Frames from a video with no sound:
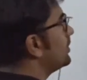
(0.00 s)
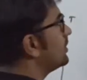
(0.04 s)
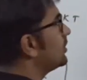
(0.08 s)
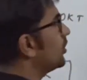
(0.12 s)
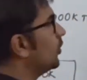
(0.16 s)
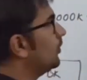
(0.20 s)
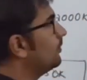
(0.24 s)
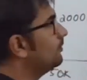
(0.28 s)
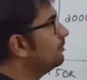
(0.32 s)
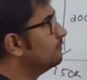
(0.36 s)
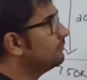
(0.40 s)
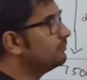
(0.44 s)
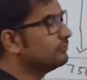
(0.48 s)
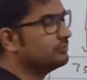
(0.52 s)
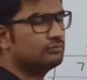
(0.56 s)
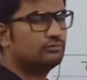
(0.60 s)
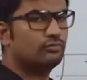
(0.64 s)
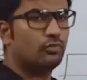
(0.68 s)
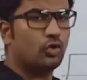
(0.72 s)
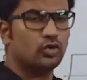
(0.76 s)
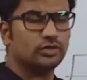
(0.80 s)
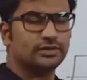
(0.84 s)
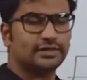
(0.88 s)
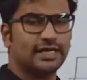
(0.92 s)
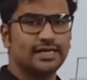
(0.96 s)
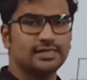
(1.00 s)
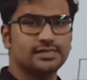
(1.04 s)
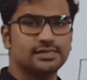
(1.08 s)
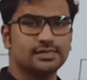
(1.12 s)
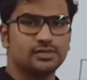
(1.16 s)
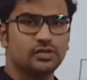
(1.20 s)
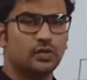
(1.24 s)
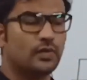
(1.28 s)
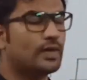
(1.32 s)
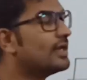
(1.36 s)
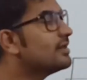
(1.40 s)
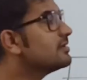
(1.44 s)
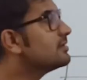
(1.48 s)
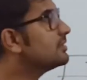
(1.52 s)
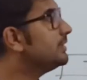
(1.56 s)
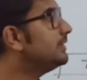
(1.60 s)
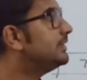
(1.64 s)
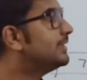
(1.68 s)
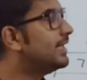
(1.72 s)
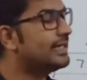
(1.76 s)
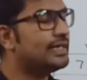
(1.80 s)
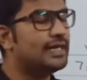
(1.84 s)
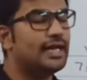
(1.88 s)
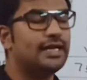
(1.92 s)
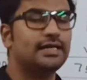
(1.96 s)
So both cases you can
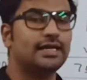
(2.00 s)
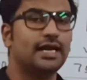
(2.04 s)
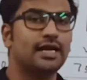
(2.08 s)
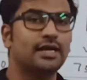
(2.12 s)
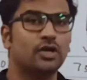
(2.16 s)
see that net